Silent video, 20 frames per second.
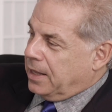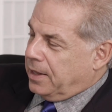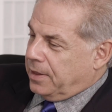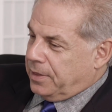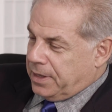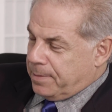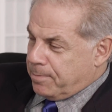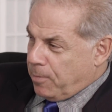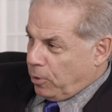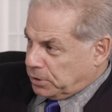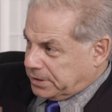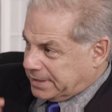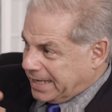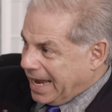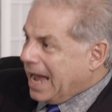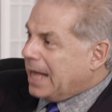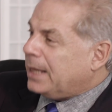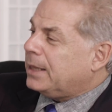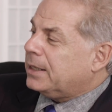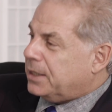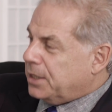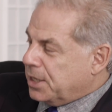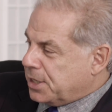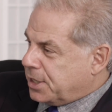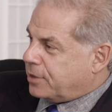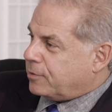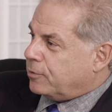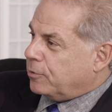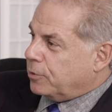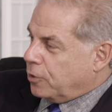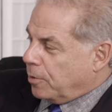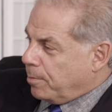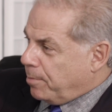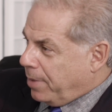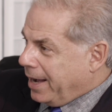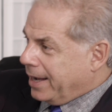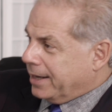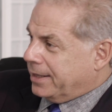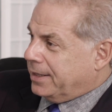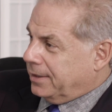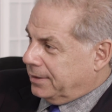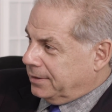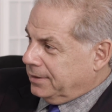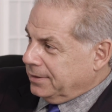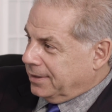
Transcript: The modality is through your body.